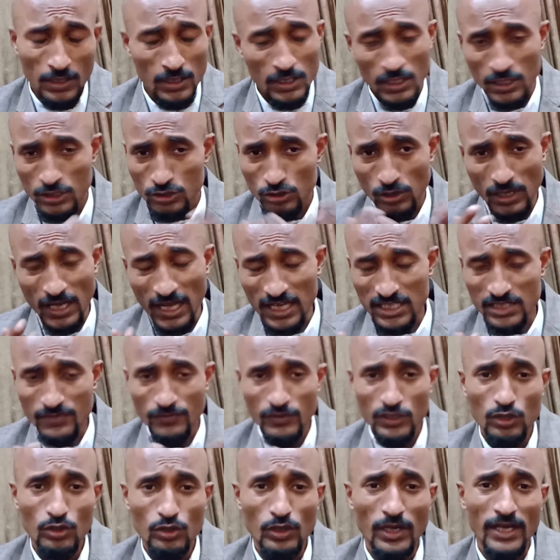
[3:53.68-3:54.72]
So last
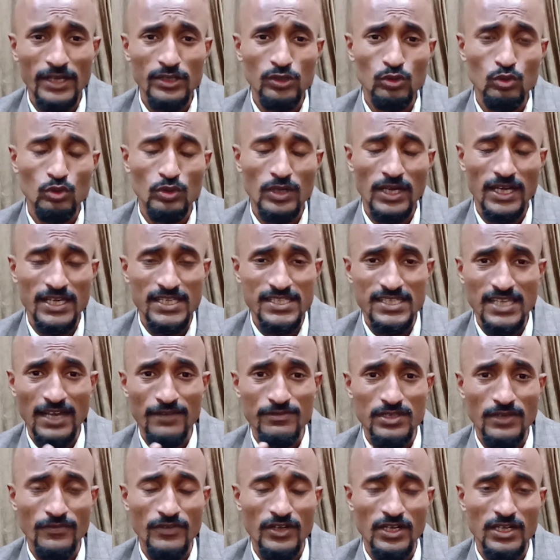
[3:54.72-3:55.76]
video you guys have
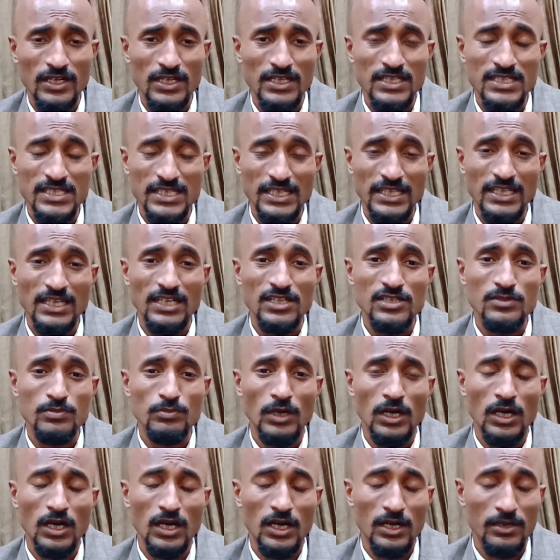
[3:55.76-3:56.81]
definitely seen us
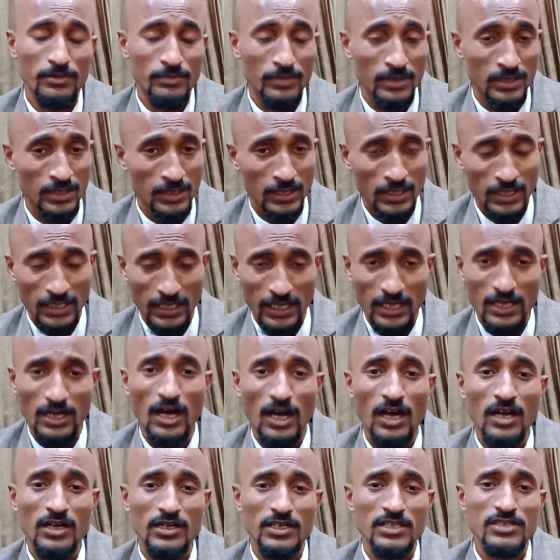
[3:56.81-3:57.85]
an
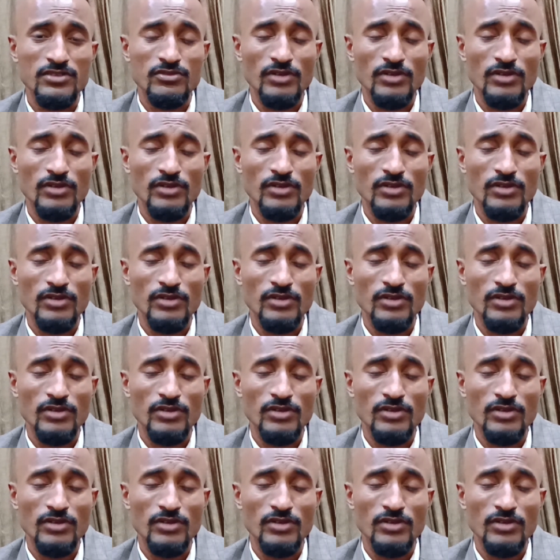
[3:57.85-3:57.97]
artist,